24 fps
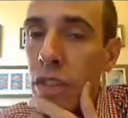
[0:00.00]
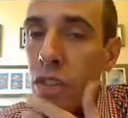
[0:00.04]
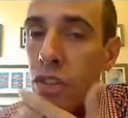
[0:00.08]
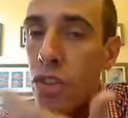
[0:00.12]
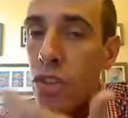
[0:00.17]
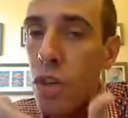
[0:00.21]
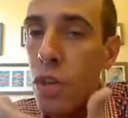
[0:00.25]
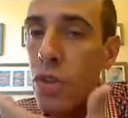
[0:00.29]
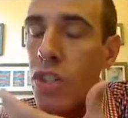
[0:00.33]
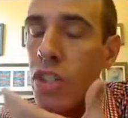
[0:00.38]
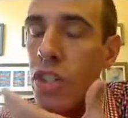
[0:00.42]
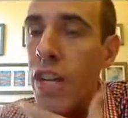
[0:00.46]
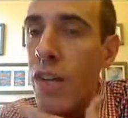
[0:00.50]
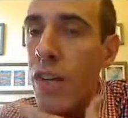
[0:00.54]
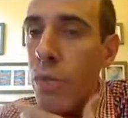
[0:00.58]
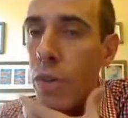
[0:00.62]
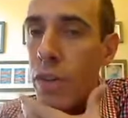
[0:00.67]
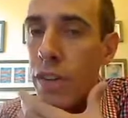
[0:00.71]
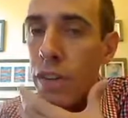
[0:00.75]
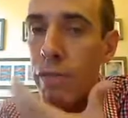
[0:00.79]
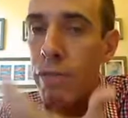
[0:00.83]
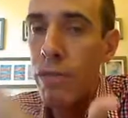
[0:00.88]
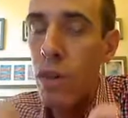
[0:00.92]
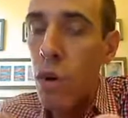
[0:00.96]
associated
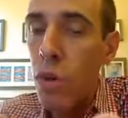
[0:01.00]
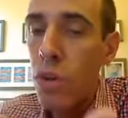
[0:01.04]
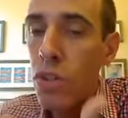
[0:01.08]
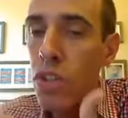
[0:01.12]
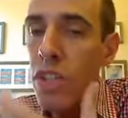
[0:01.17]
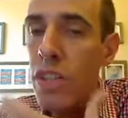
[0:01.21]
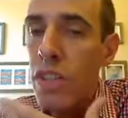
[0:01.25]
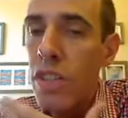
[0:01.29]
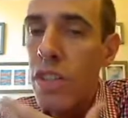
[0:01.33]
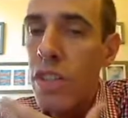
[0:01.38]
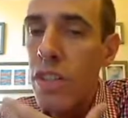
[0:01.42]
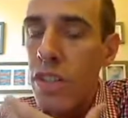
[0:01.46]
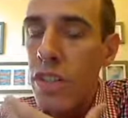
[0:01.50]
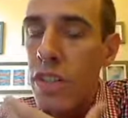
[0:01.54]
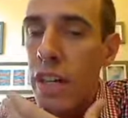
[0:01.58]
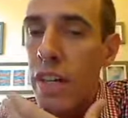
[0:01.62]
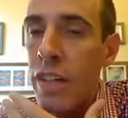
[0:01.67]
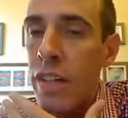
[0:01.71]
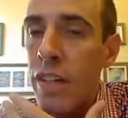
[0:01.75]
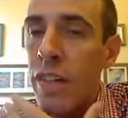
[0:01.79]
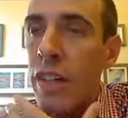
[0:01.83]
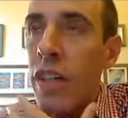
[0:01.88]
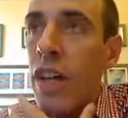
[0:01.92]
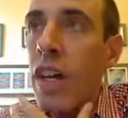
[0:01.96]
with avulsions
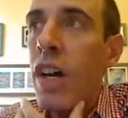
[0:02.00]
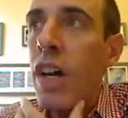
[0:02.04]
and